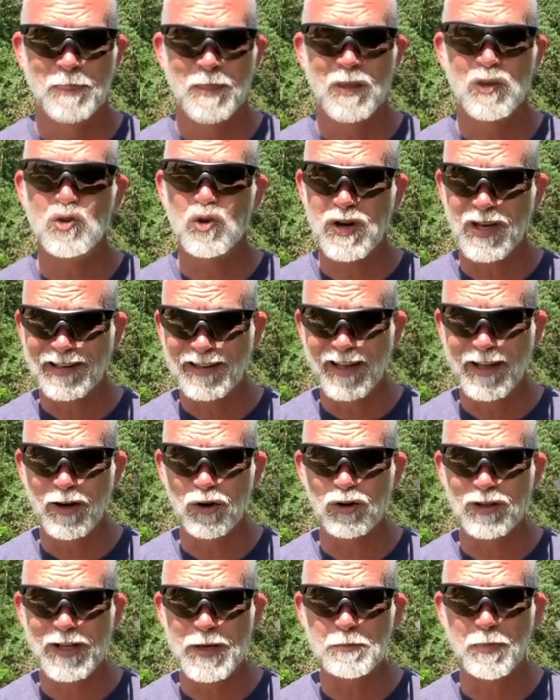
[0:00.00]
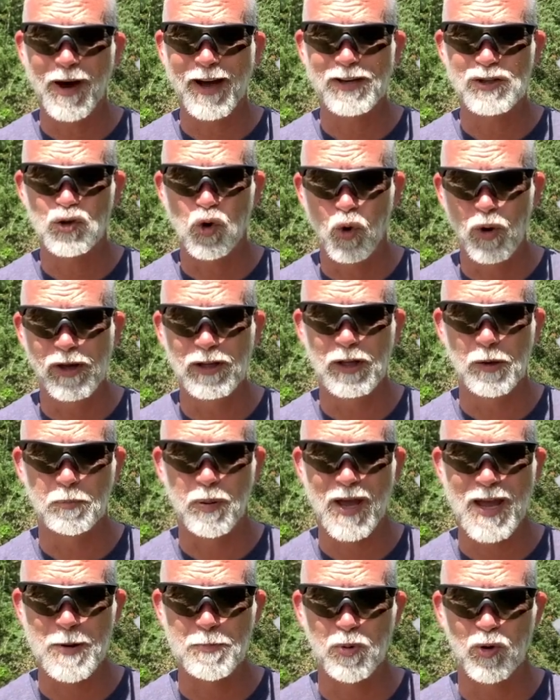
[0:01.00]
You can literally buy toilet
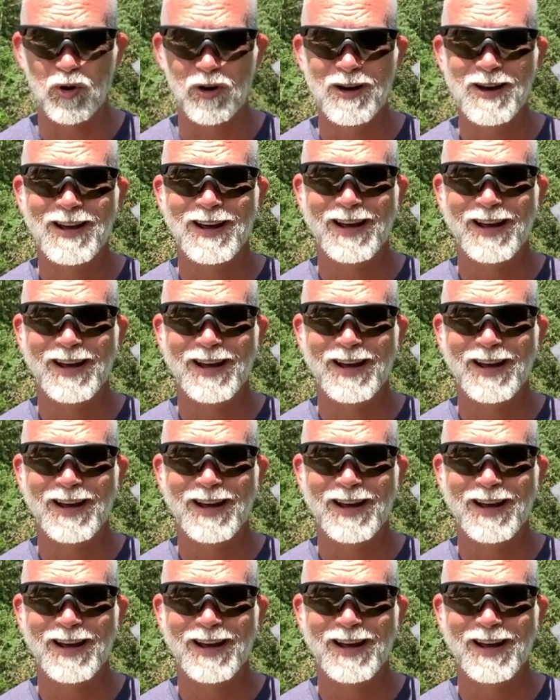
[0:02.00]
paper